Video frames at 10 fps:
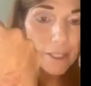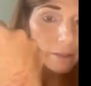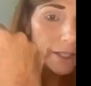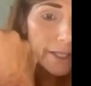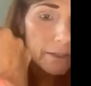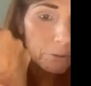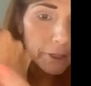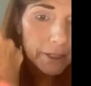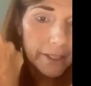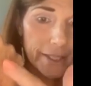really
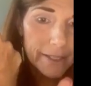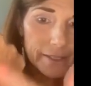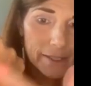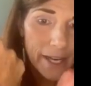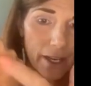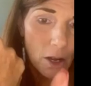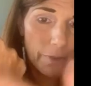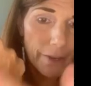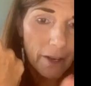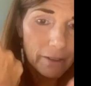stay on there.
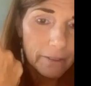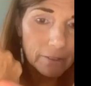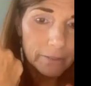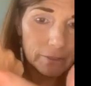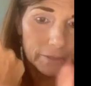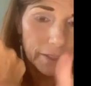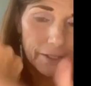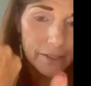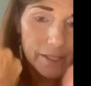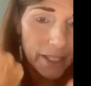You can see it
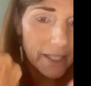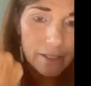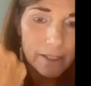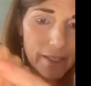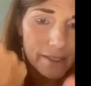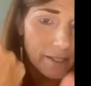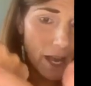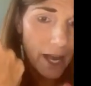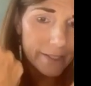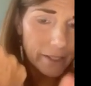does not come
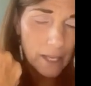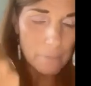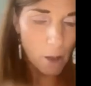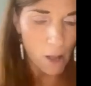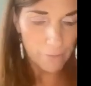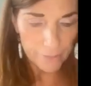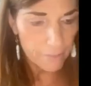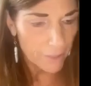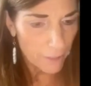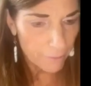off. Even if
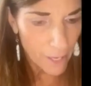I,